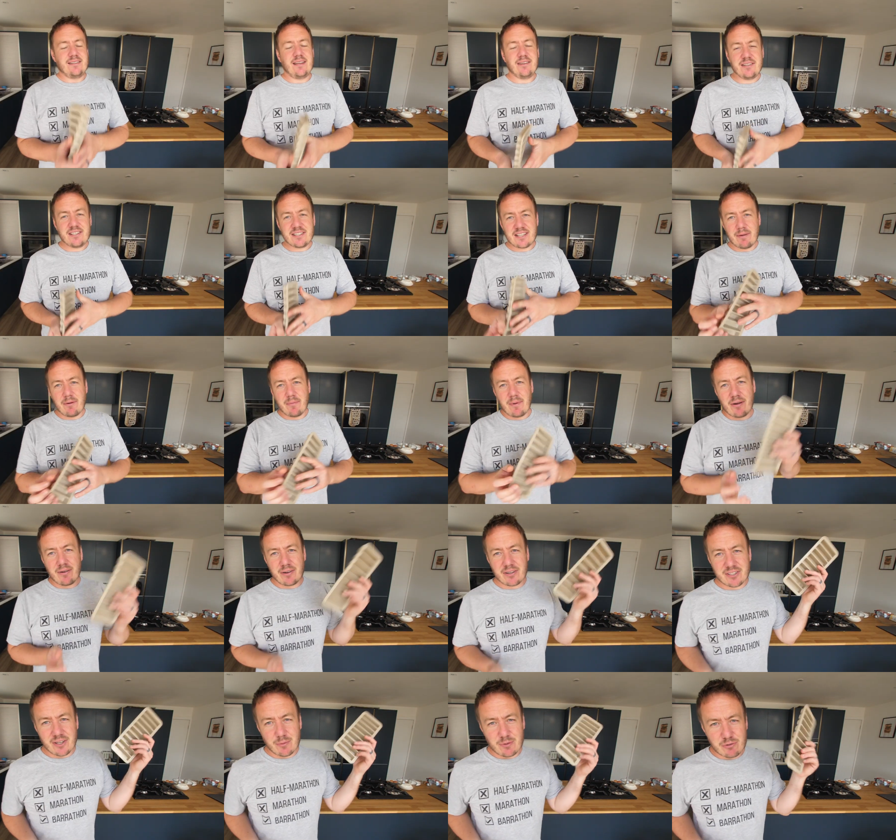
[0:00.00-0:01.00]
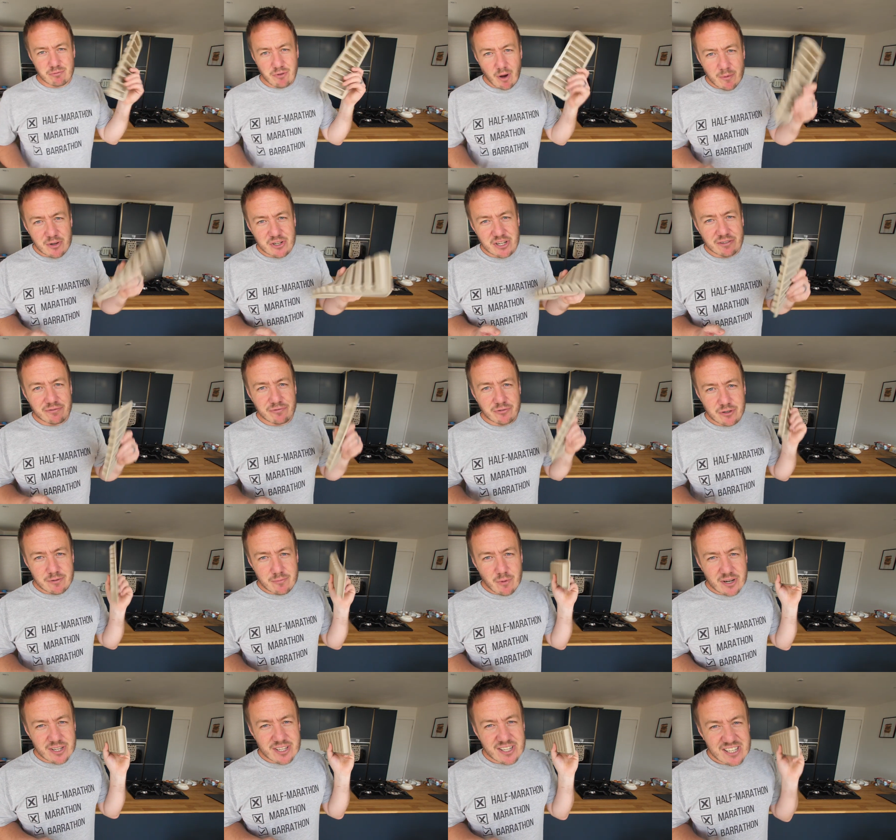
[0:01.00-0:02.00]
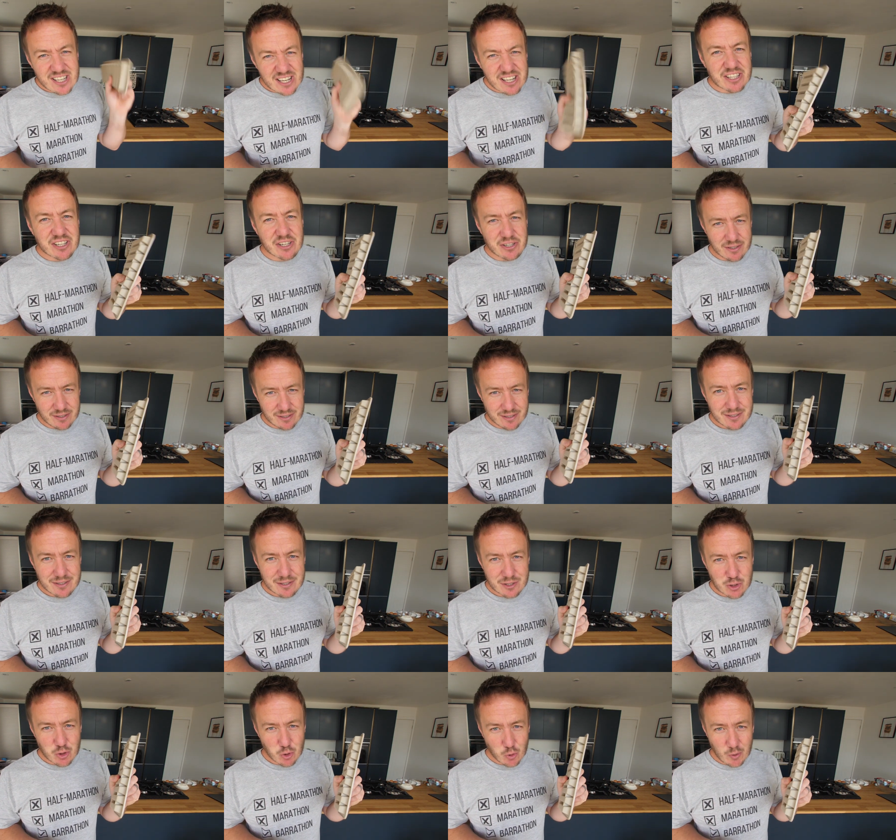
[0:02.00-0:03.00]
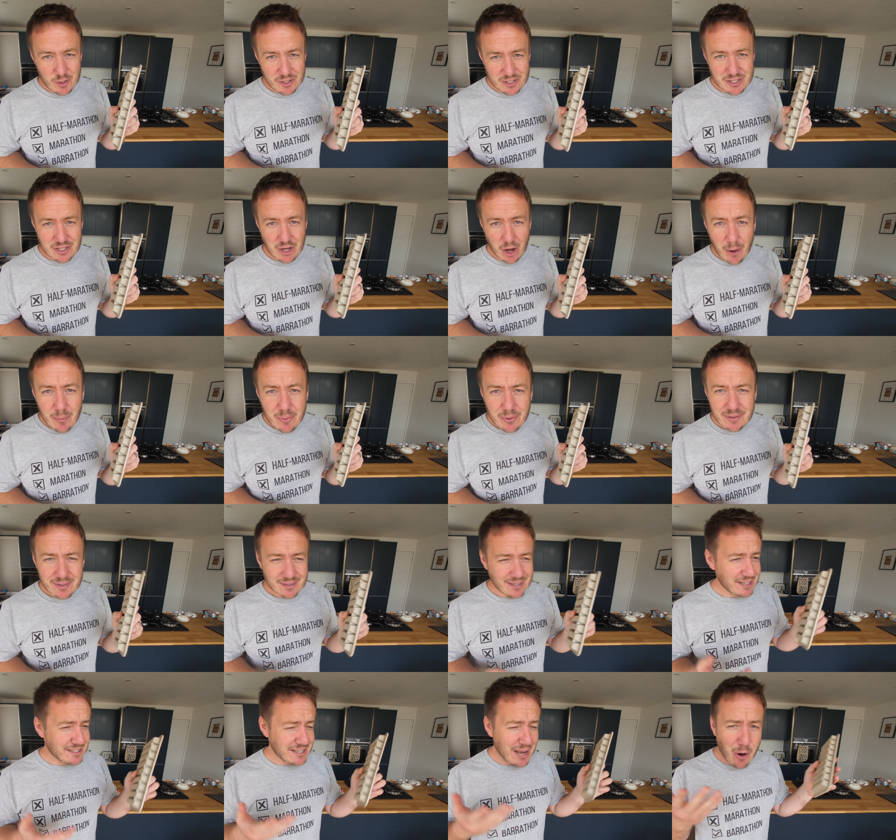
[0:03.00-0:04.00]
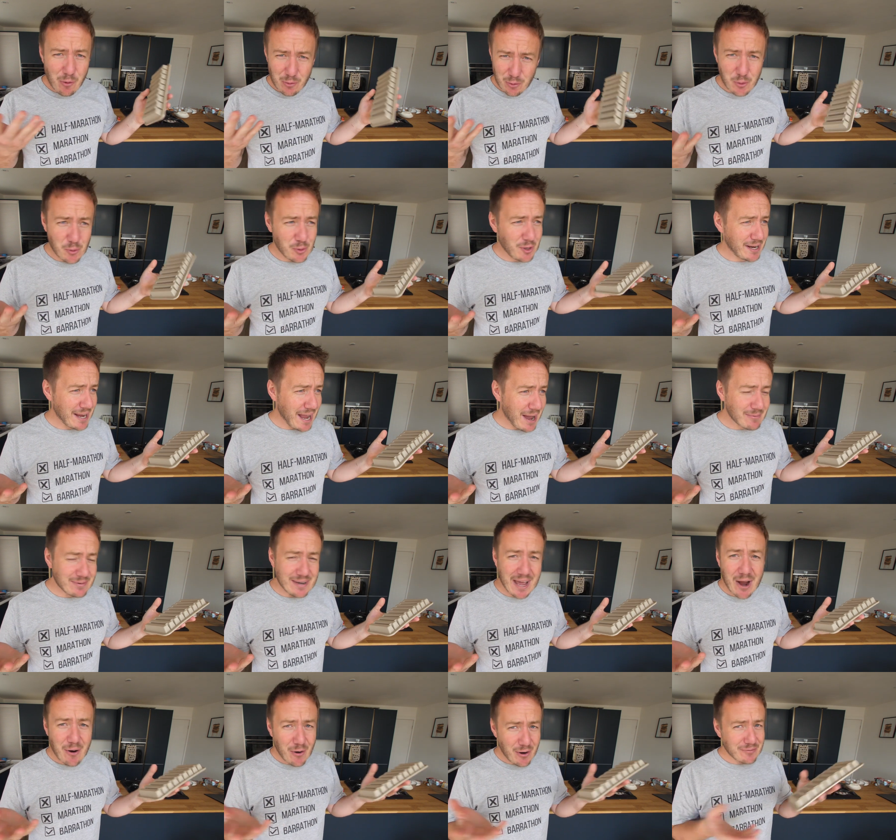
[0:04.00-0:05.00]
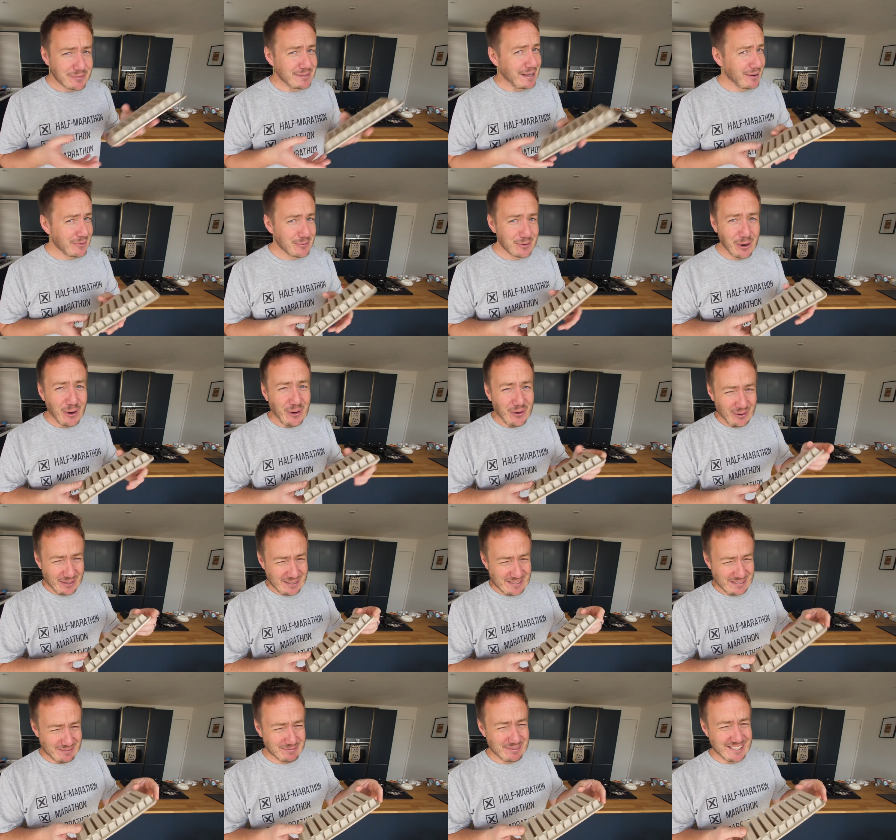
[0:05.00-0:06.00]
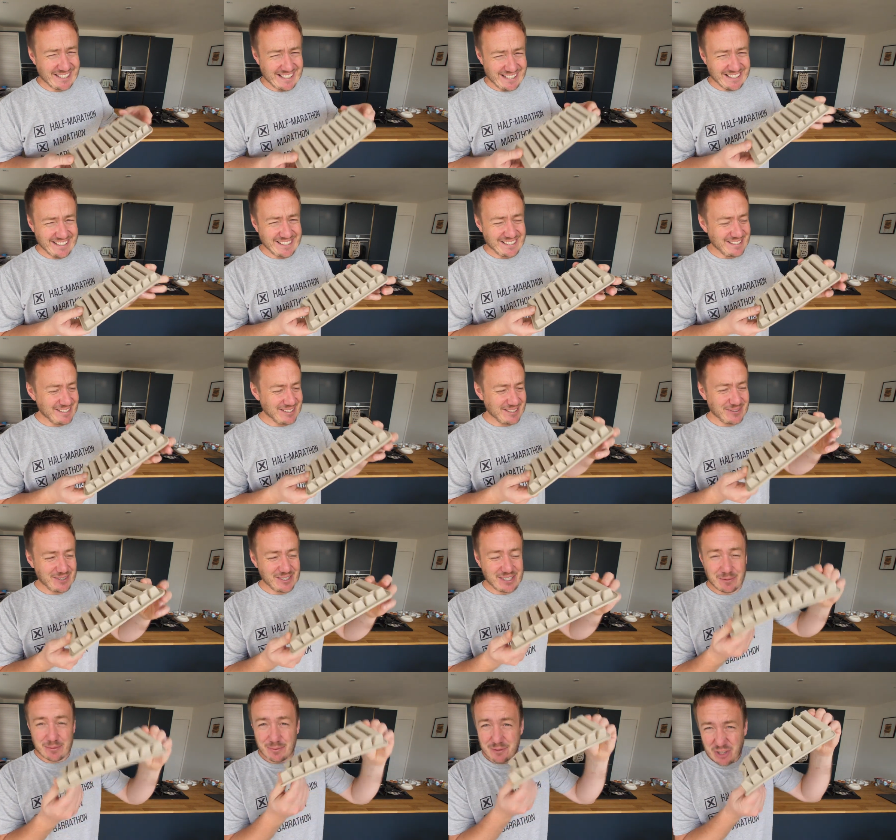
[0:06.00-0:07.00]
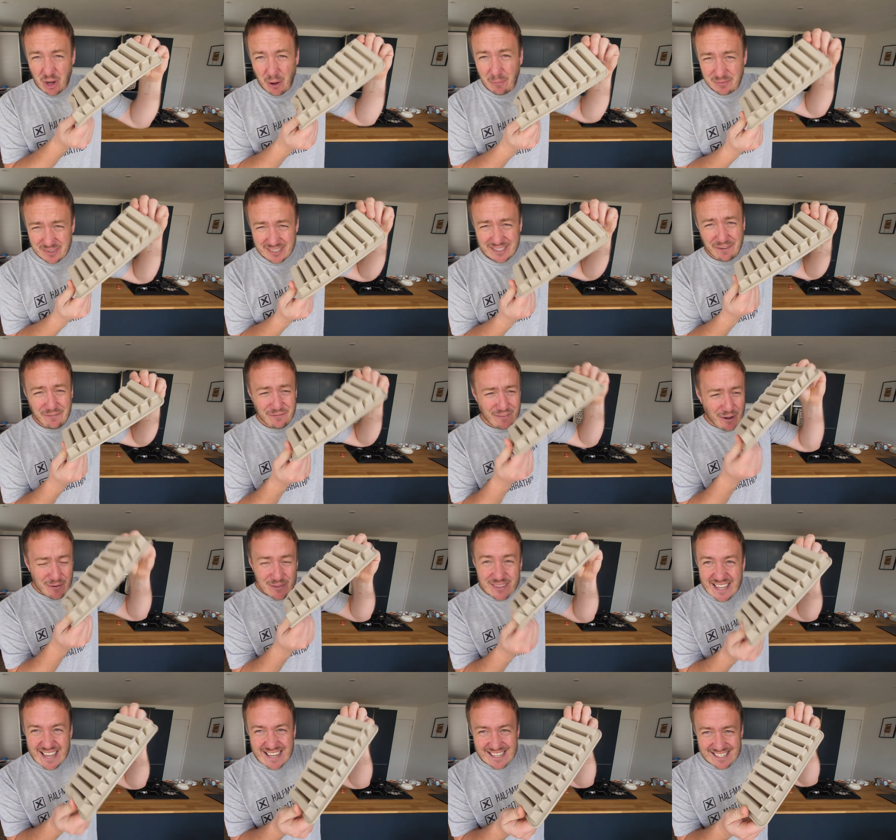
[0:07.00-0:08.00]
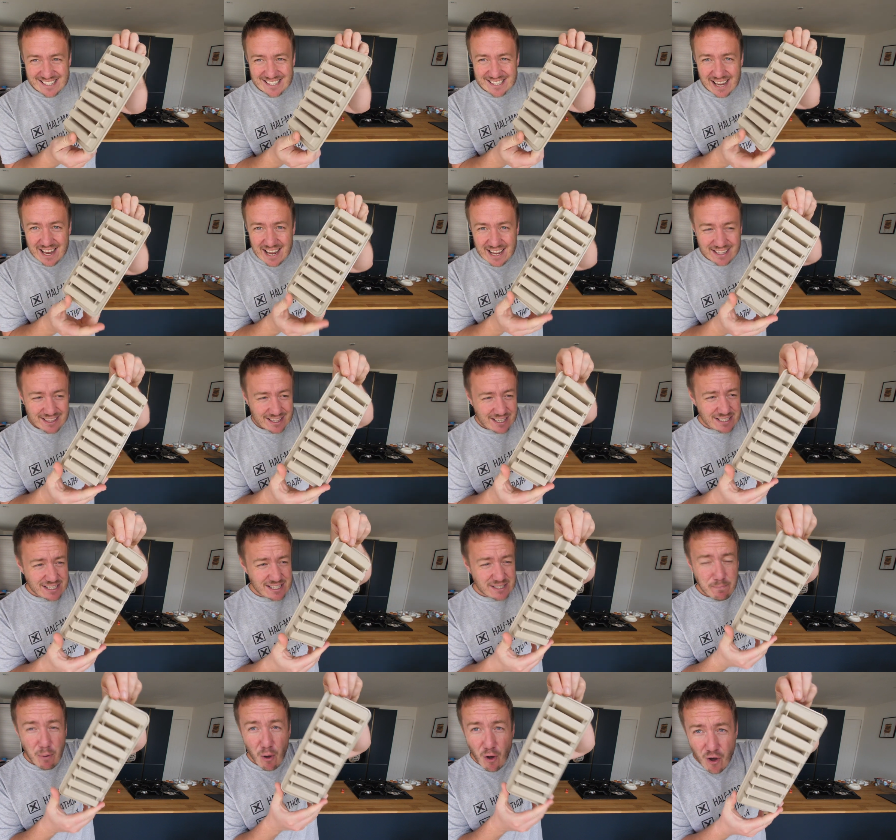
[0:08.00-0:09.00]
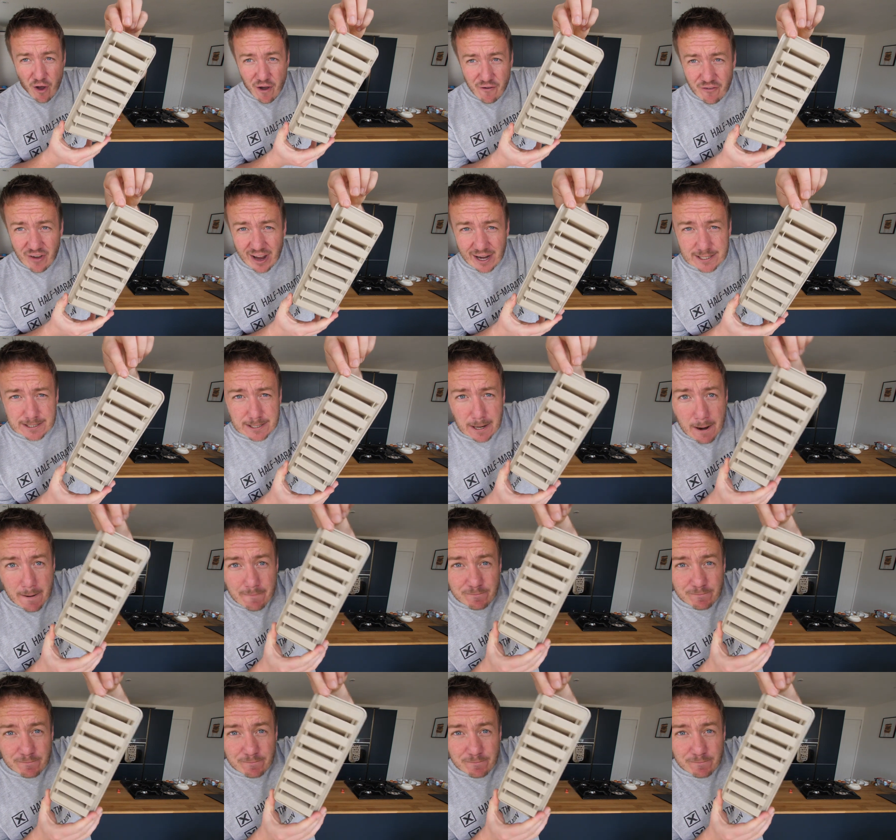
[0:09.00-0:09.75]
Now this came about because I was rummaging through my silicon storage tub. That's how cool I am now. I've now got some silicon storage tubs and I found this. This is perfect